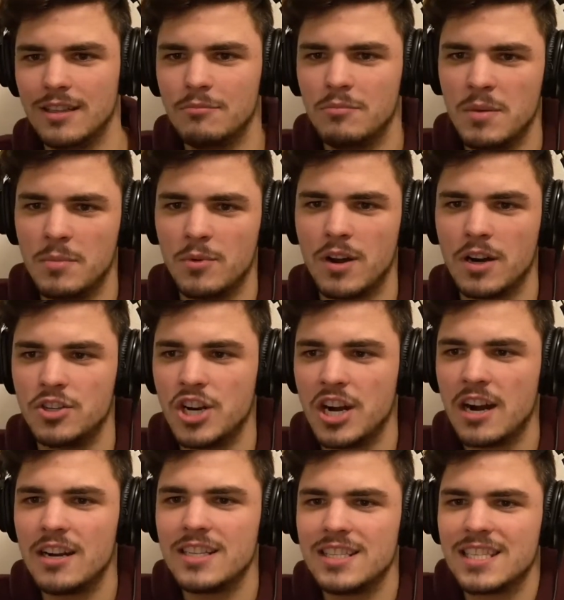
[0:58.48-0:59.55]
people who are
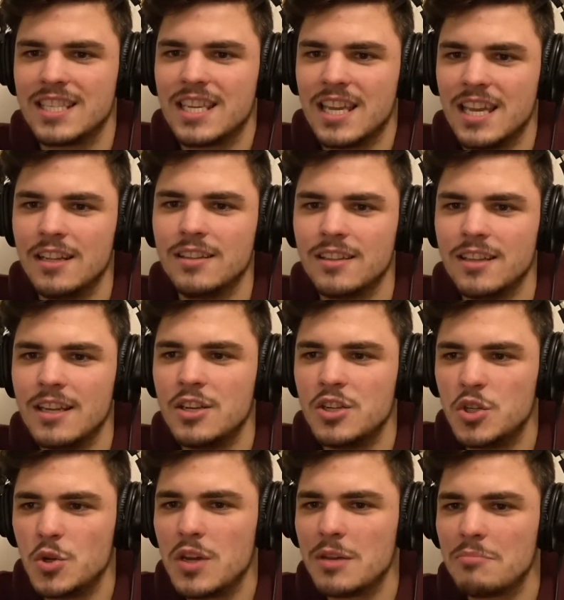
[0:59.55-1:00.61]
generally skilled in
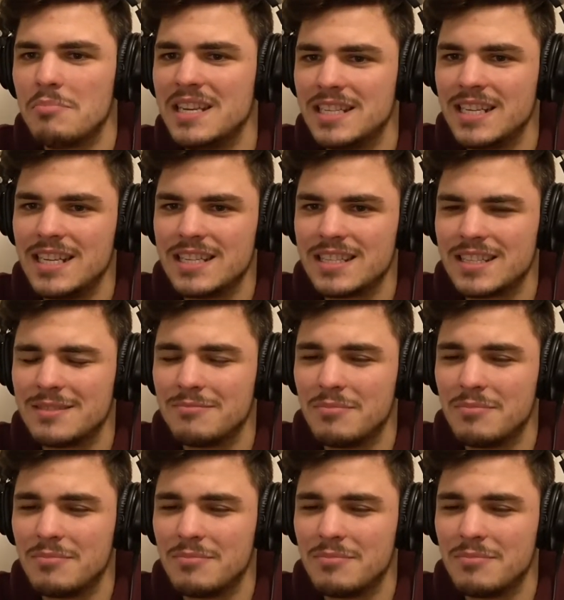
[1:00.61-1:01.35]
doing business